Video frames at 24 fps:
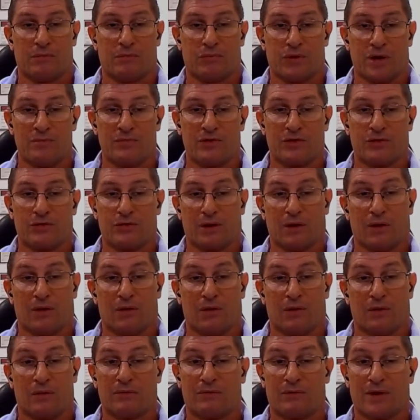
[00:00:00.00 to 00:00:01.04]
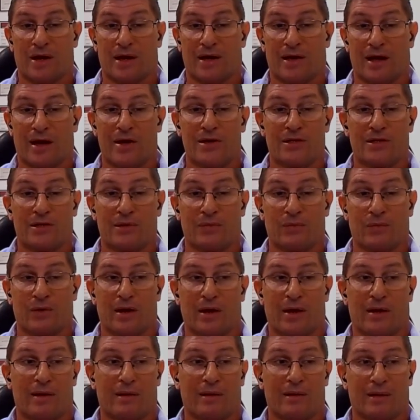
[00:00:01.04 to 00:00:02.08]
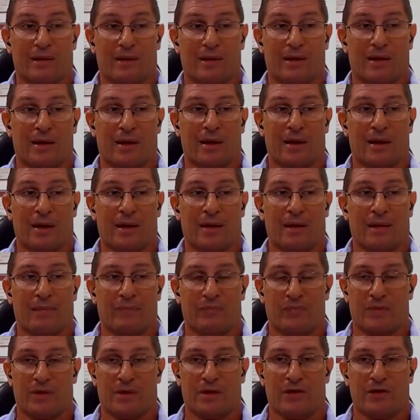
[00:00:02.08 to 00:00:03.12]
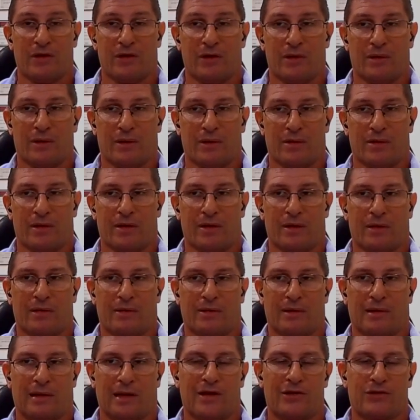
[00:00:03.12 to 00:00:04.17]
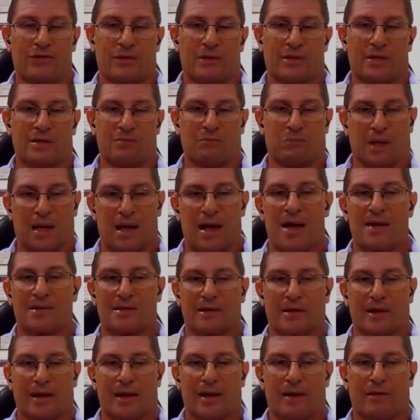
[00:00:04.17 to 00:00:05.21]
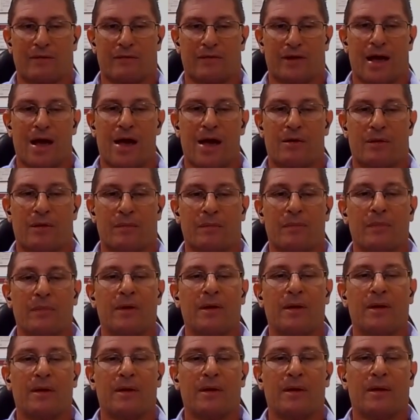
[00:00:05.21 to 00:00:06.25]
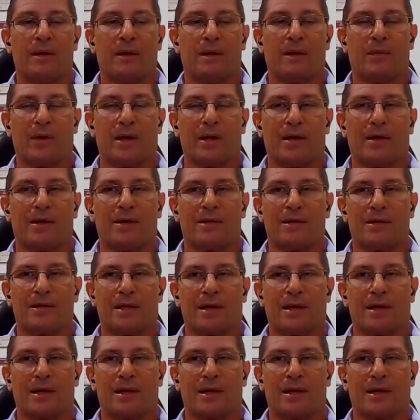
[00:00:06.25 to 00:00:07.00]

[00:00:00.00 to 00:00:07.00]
Bremsstrahlung radiation, where the electron is blasted out of the atom, and when it